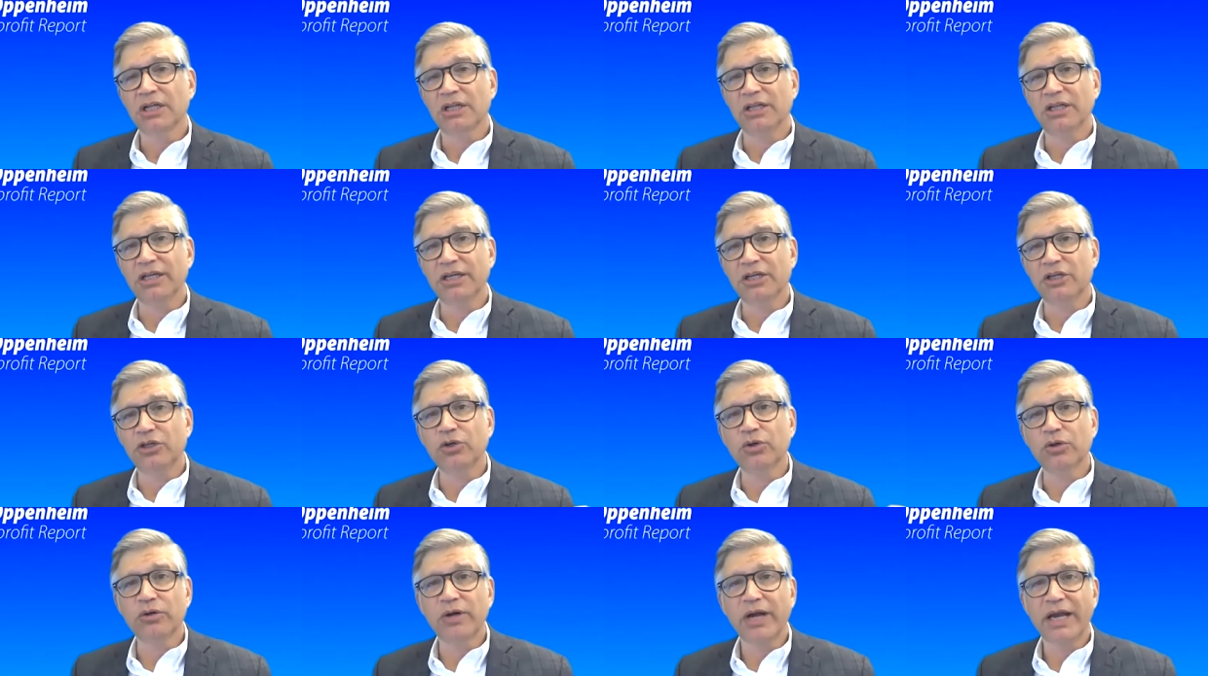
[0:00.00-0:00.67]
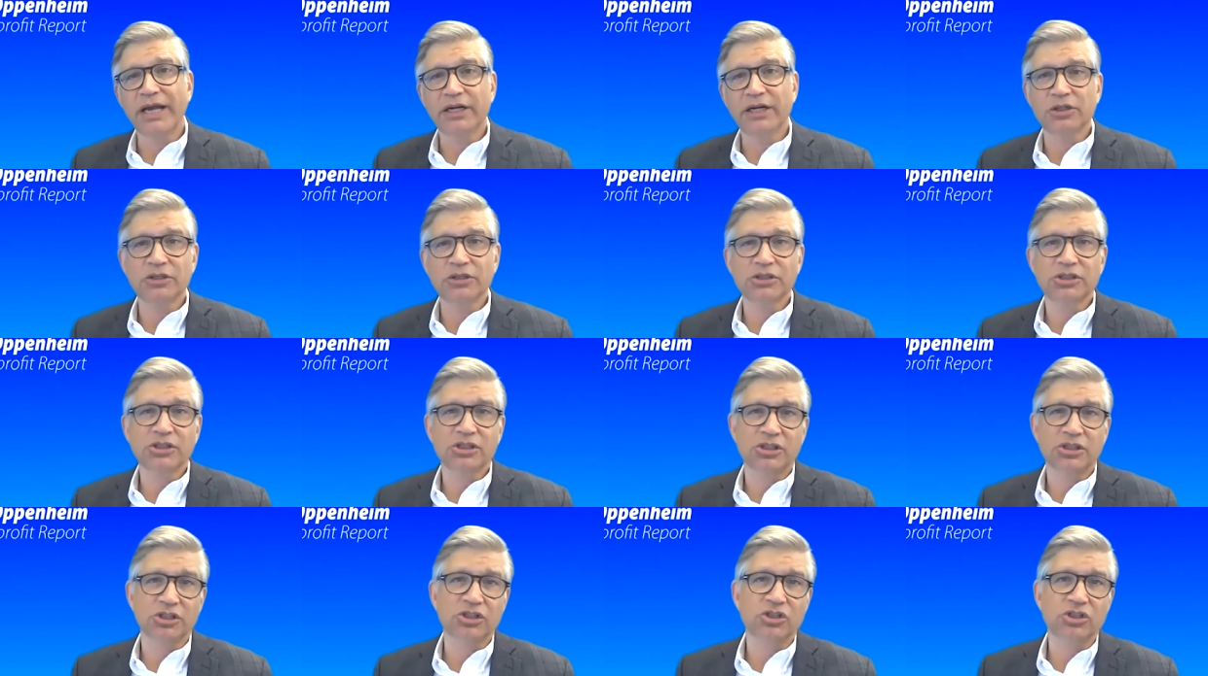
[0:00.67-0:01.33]
the
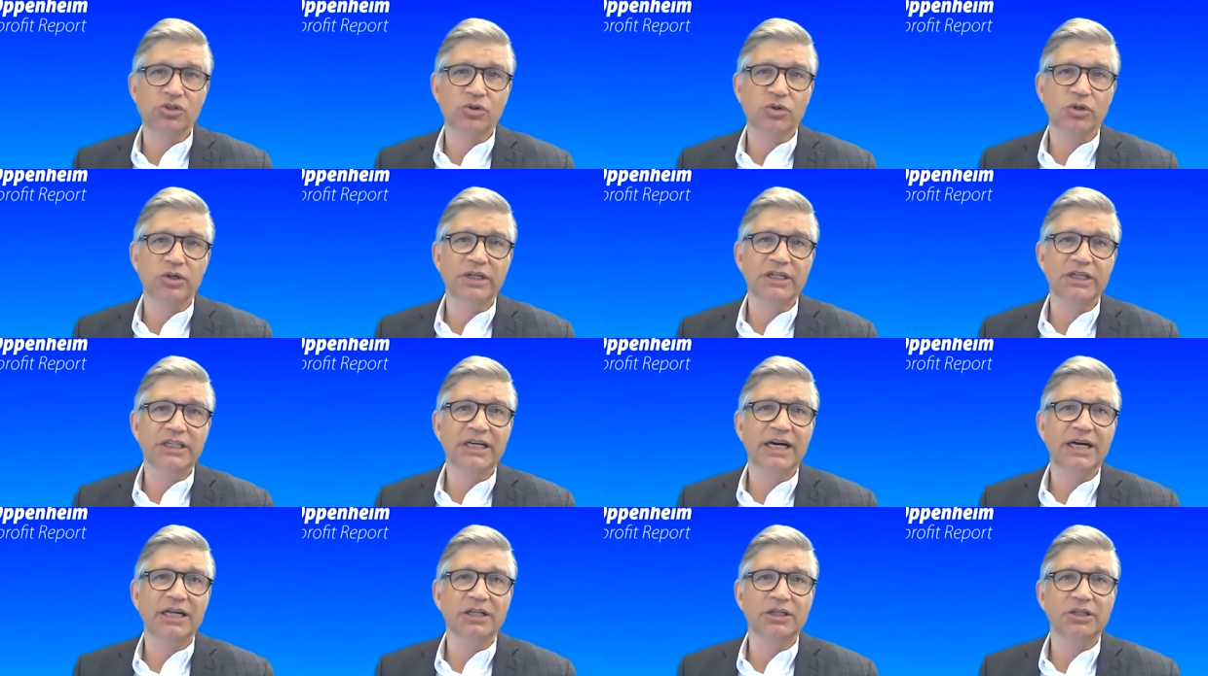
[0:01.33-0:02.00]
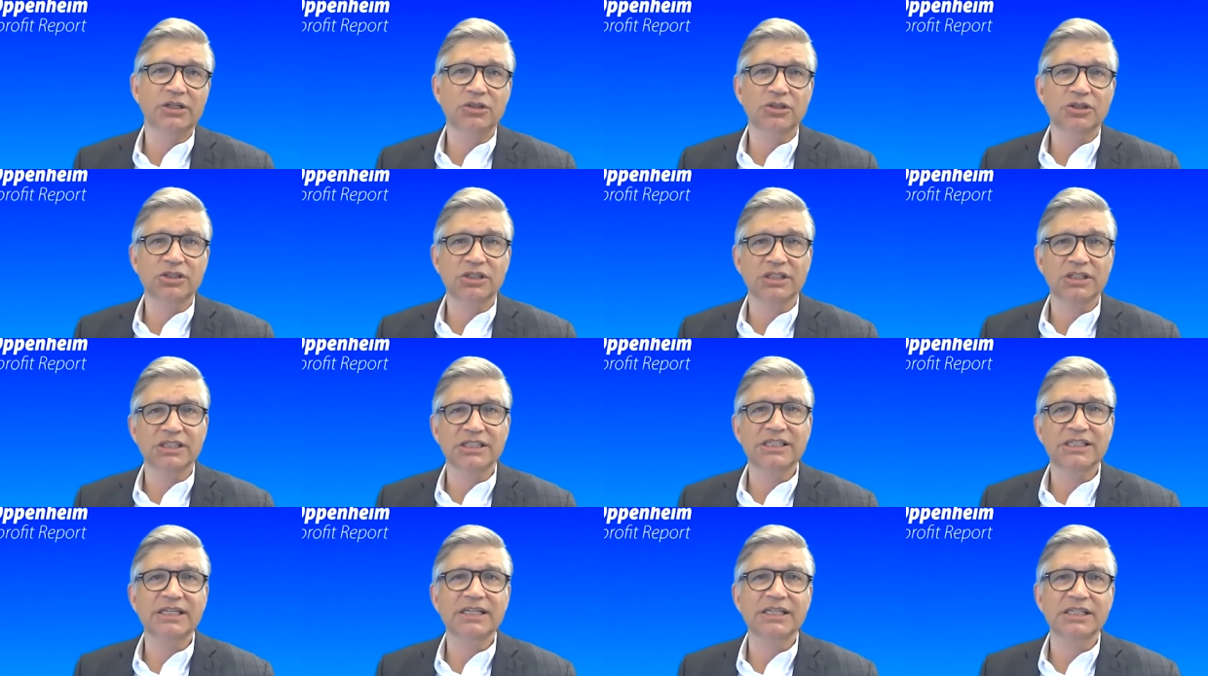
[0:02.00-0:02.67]
curators, the storytellers, the
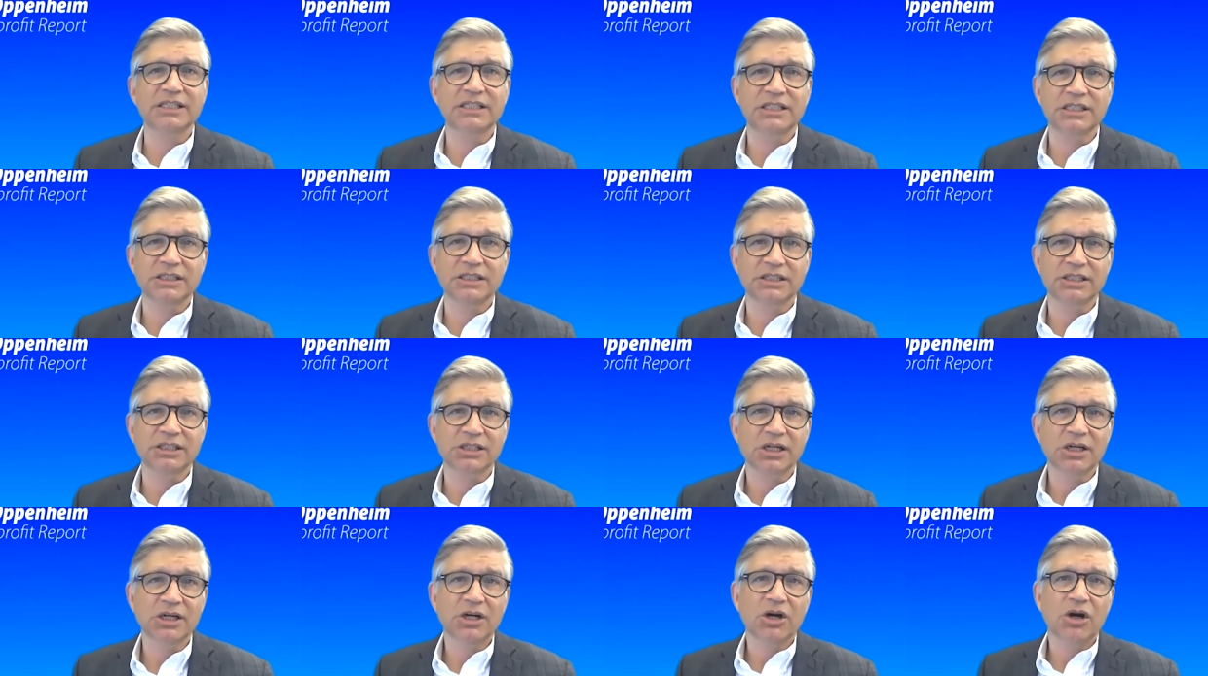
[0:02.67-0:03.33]
citizens